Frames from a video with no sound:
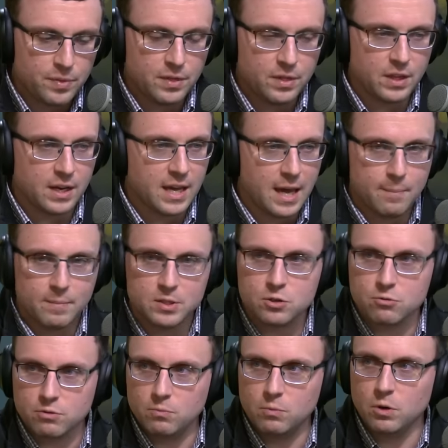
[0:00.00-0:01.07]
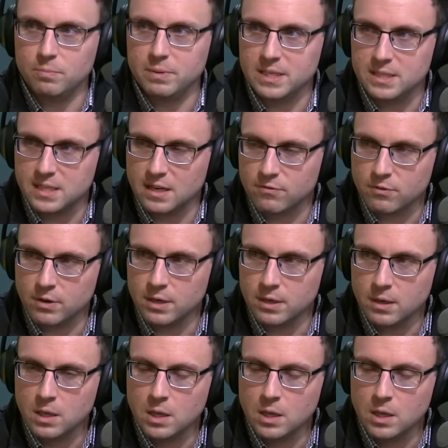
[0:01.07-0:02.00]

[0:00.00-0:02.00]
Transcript: The chemistry will be different.